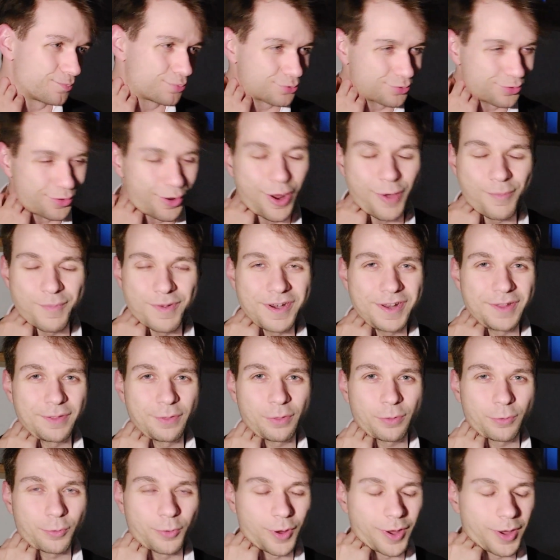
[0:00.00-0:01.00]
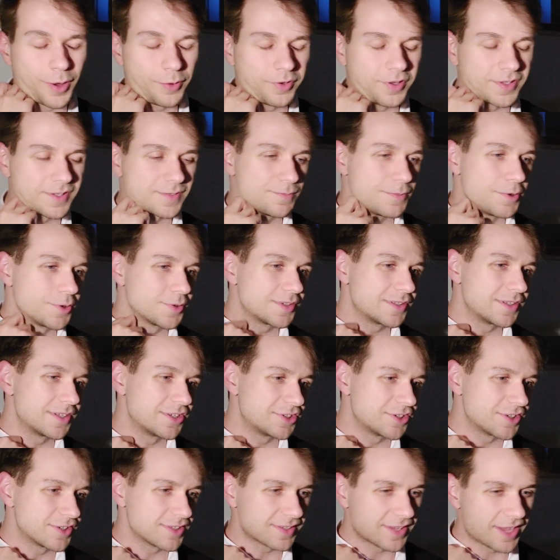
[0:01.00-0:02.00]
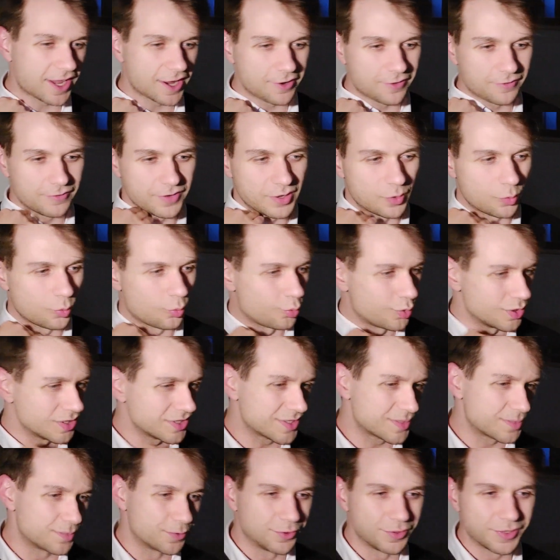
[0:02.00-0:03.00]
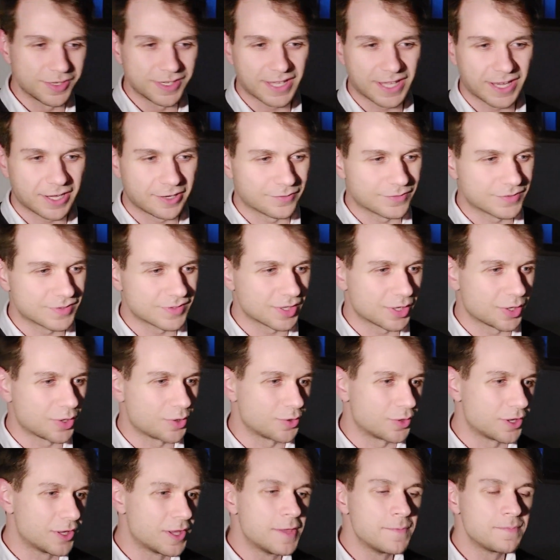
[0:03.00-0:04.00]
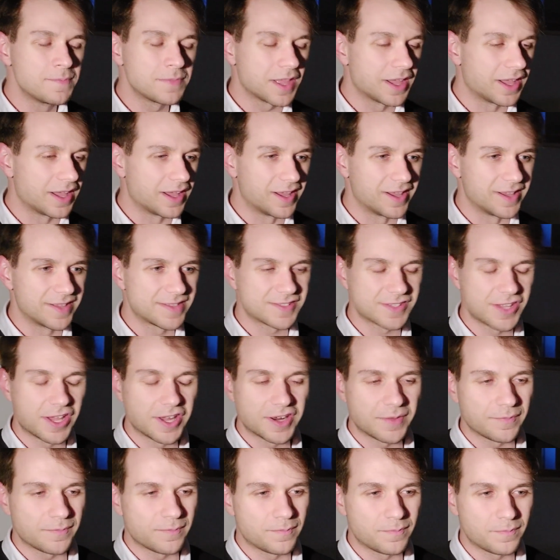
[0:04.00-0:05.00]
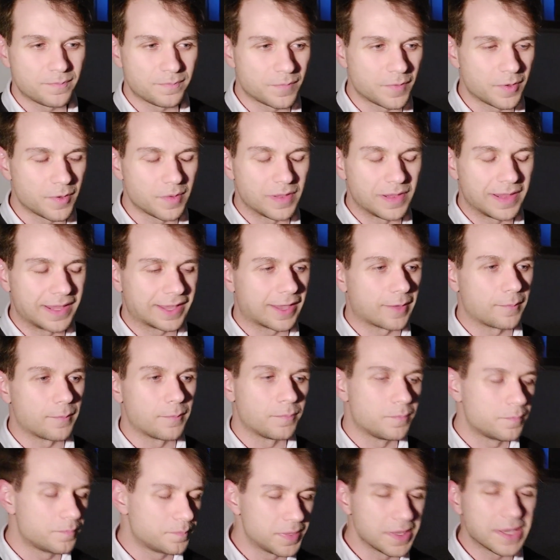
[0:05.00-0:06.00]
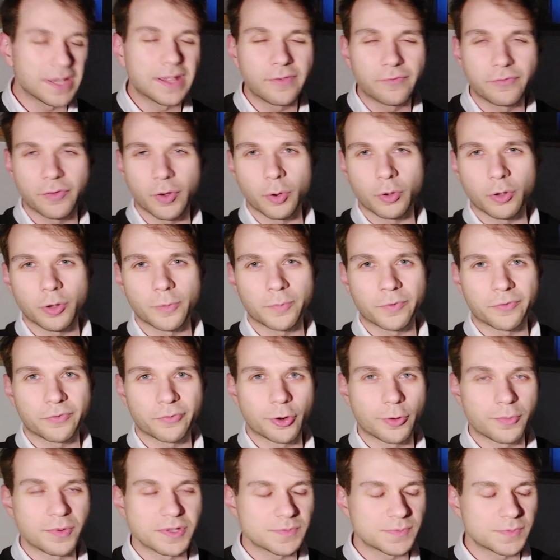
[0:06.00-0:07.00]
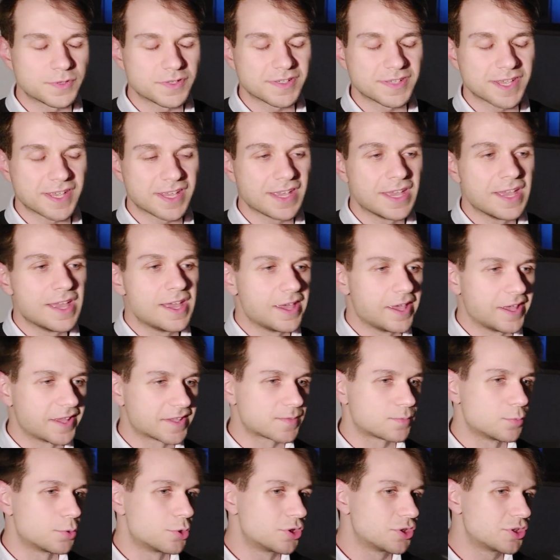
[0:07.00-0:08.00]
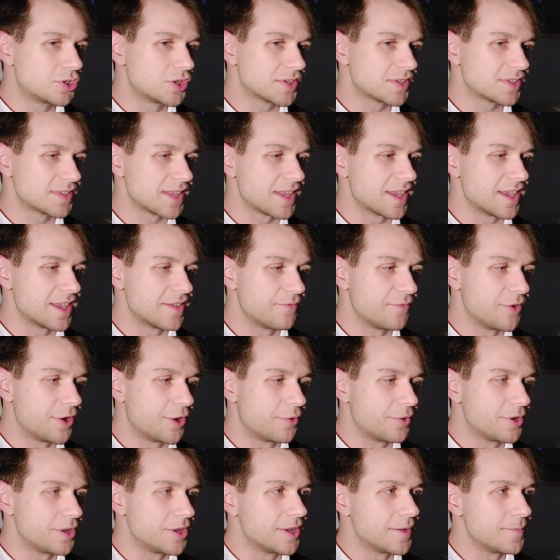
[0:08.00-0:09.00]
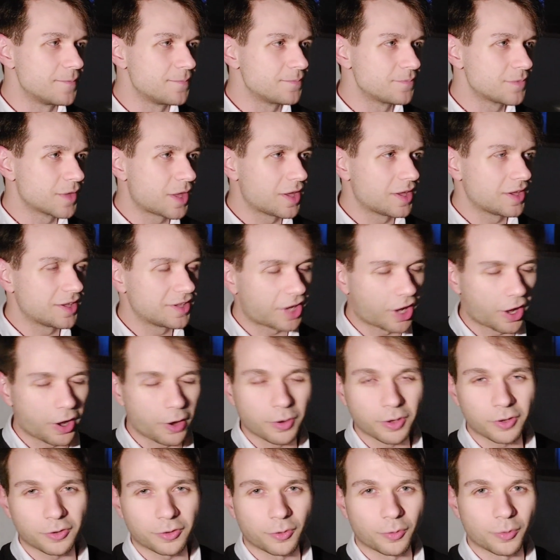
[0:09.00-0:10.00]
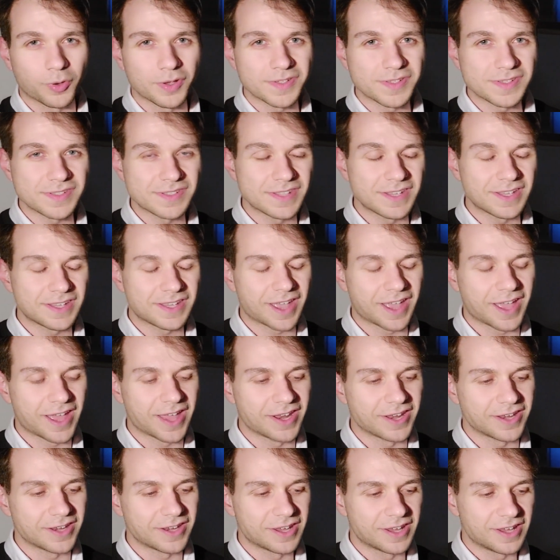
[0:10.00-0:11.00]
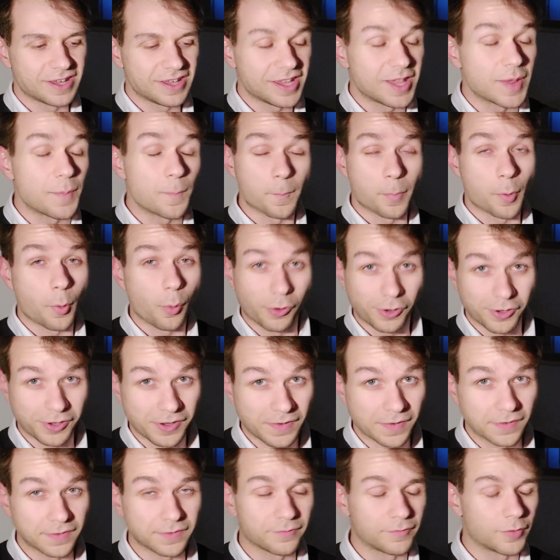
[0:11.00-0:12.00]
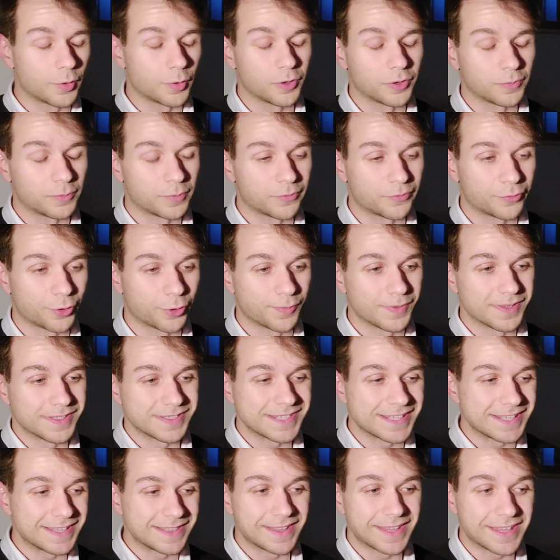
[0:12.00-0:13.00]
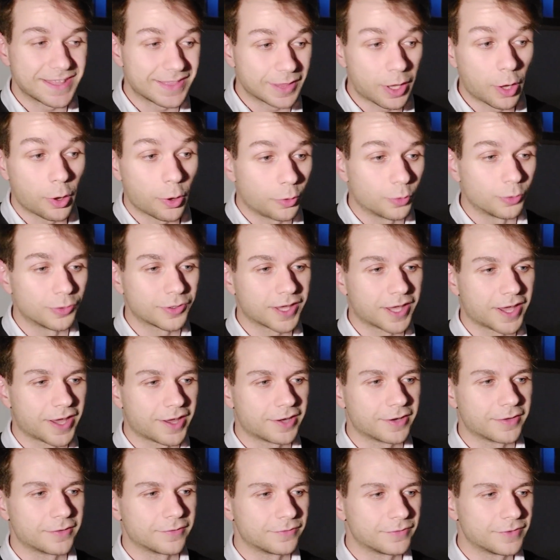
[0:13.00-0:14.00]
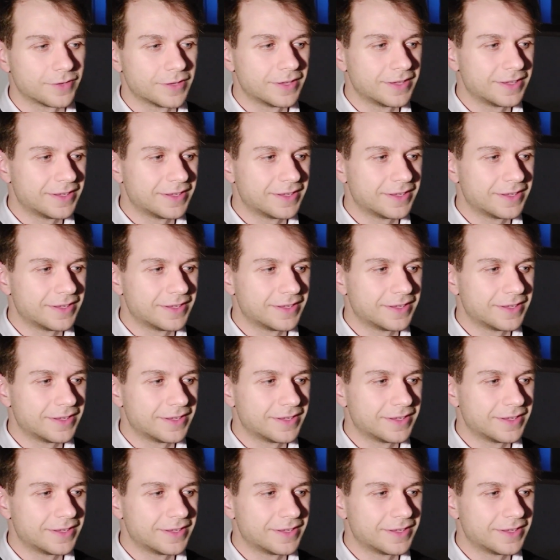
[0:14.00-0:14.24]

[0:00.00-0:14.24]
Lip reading: prominent throughout. It's mostly just kind of in a whispery kind of tone. It's not a big vocal performance per se. It's more just a very characteristic and important vocal performance in the whole kind of